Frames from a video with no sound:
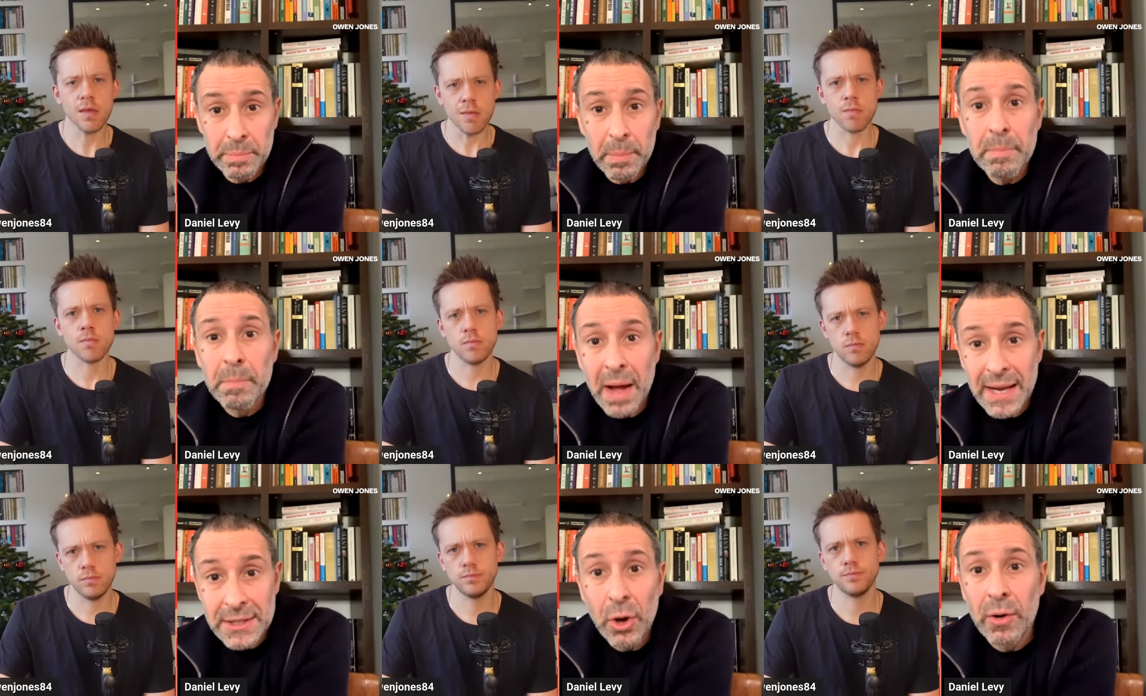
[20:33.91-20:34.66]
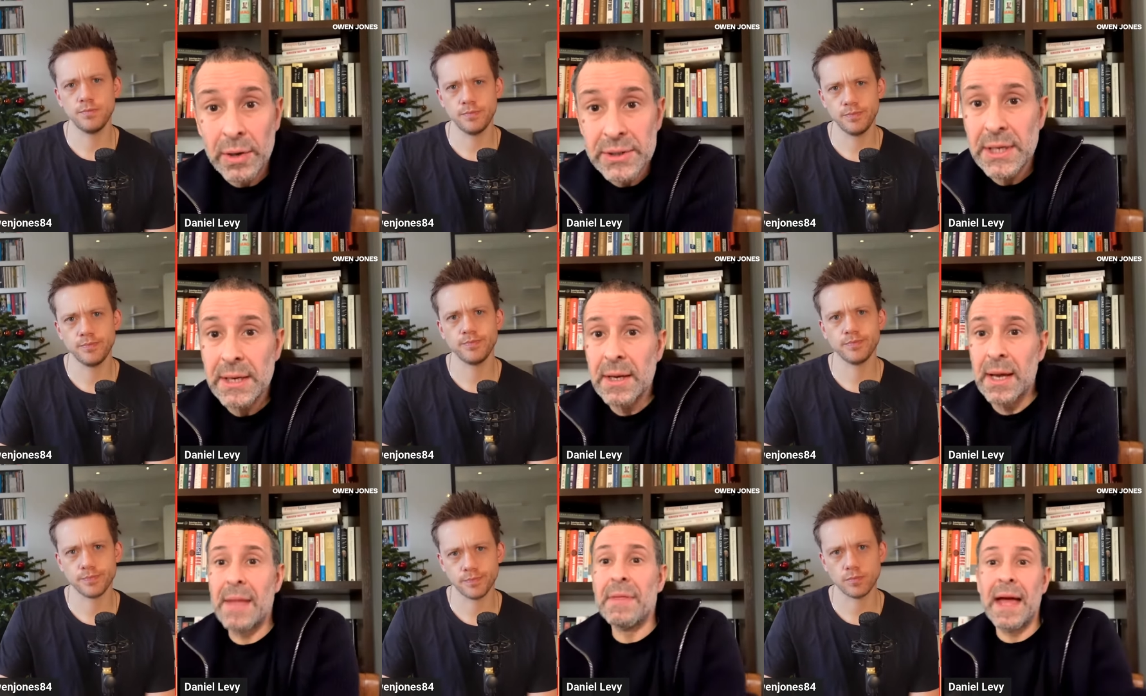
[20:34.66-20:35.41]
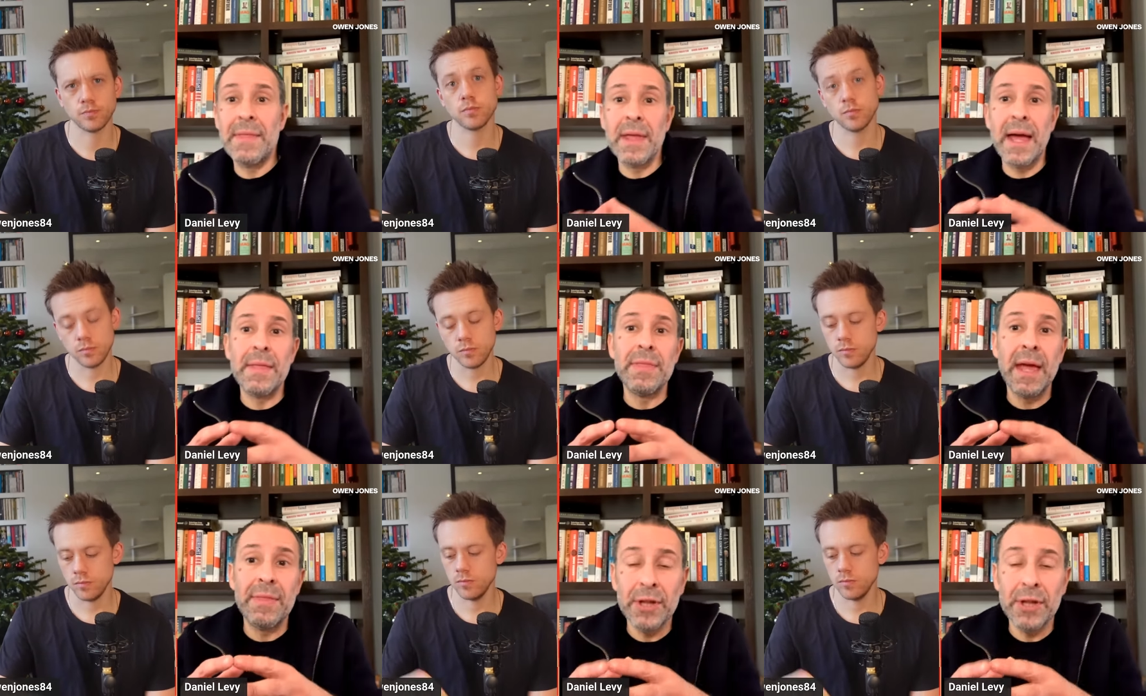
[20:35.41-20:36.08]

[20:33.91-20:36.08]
Speaker 1: minority, and and and, and the